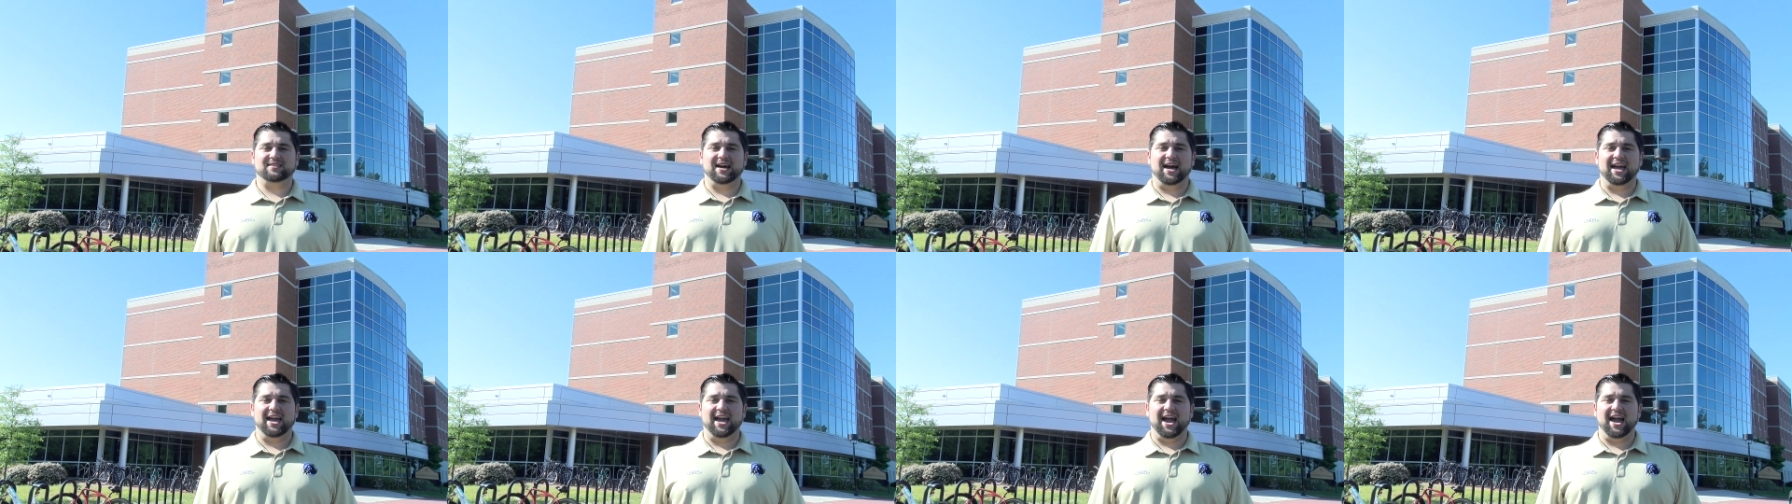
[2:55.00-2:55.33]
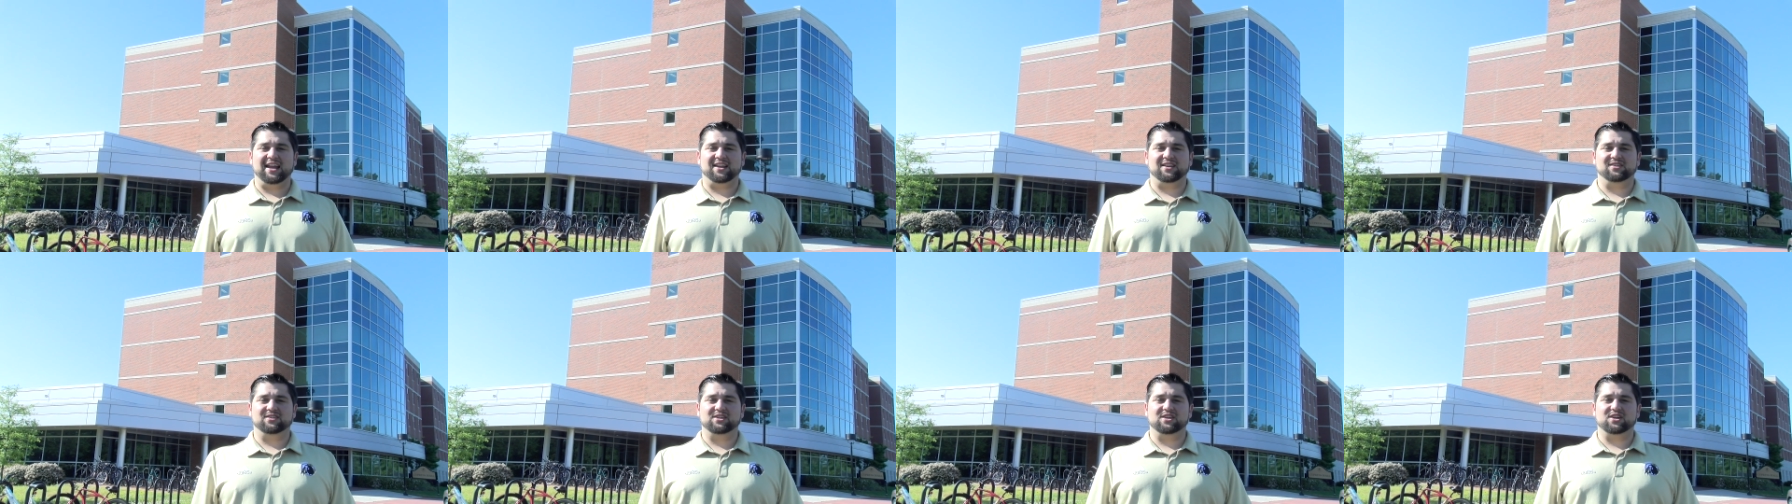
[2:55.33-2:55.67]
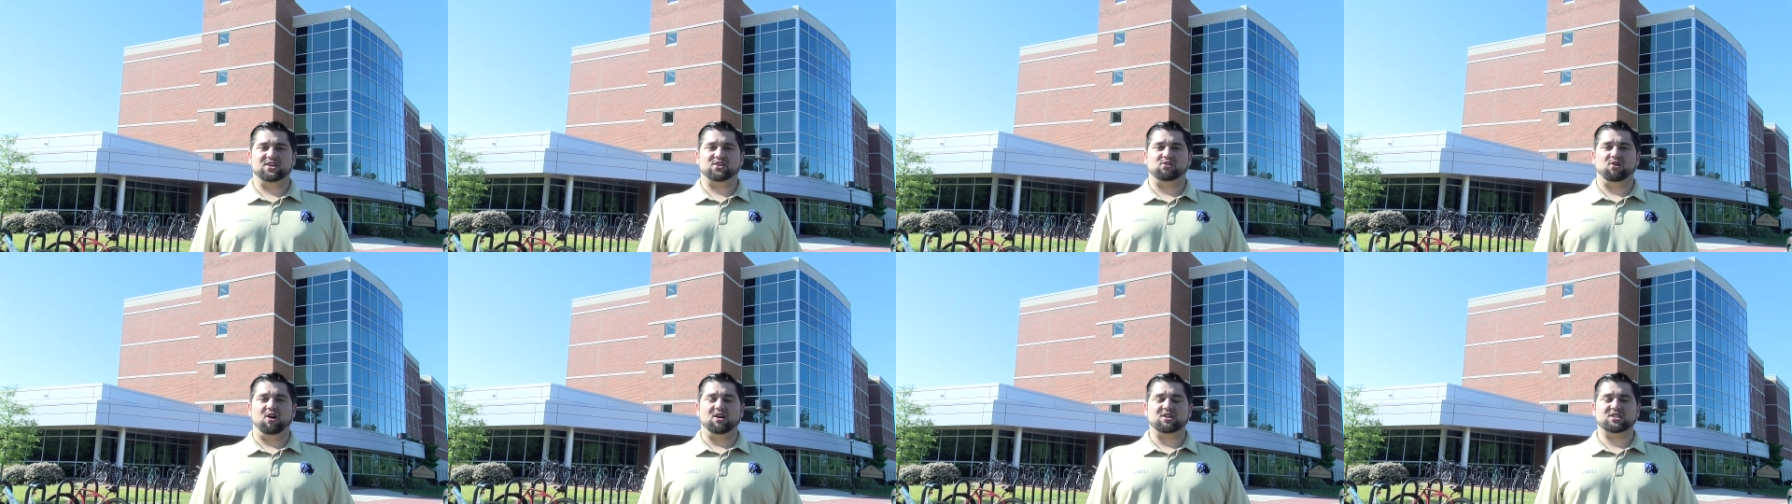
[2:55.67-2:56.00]
diagonally
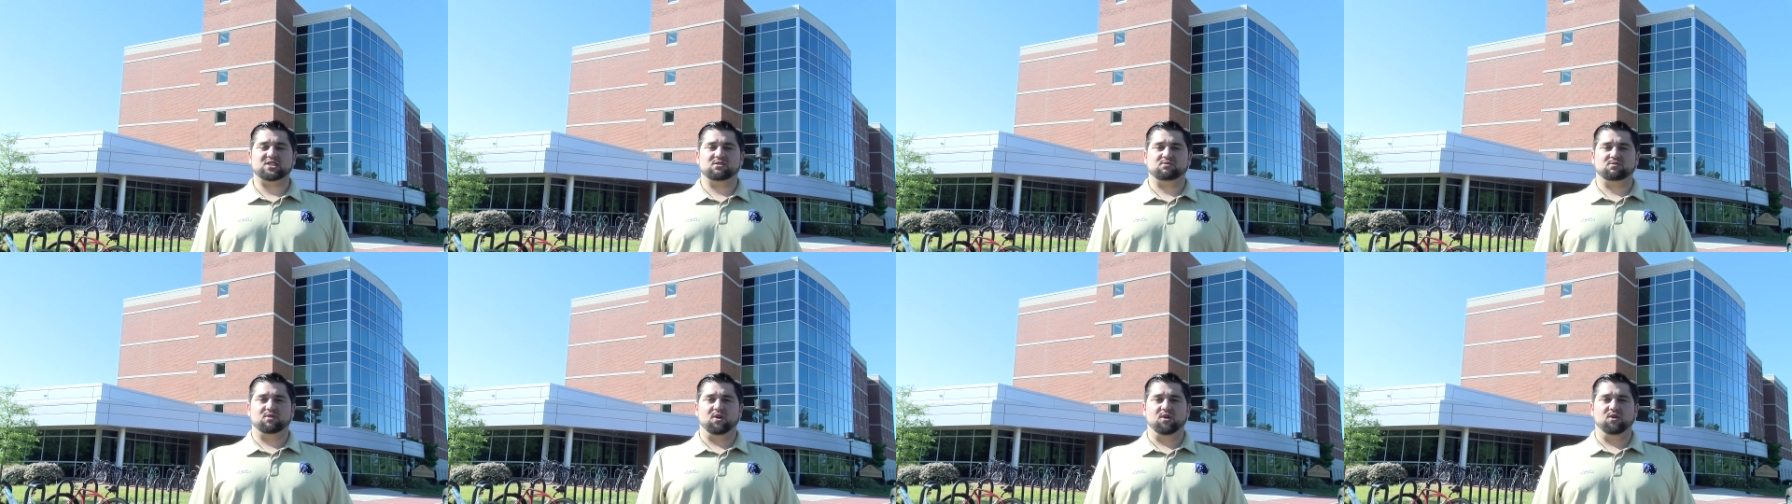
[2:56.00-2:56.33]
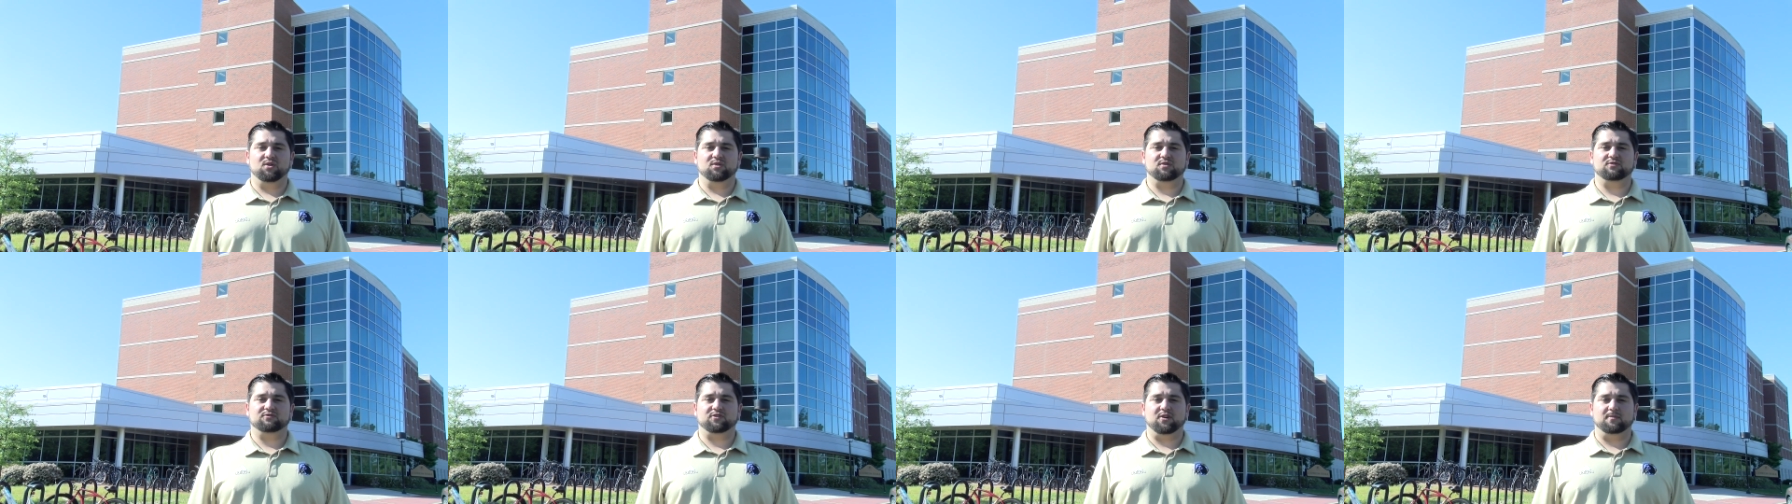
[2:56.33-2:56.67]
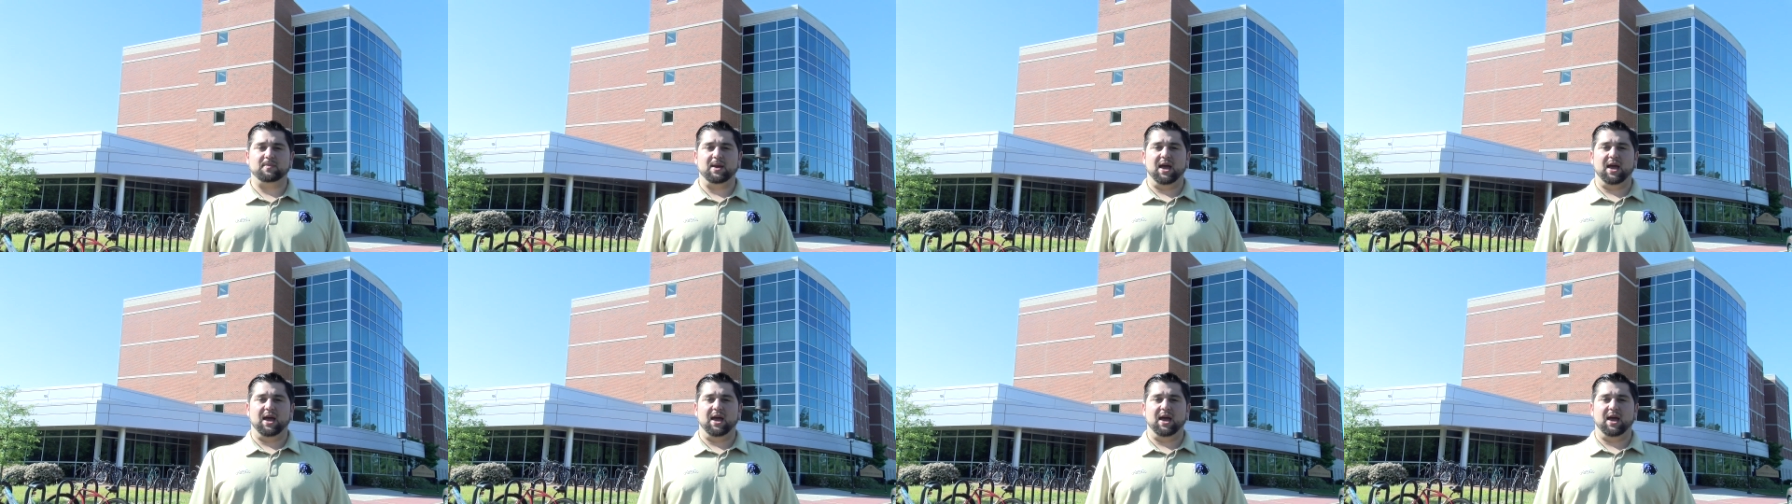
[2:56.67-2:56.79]
across the road from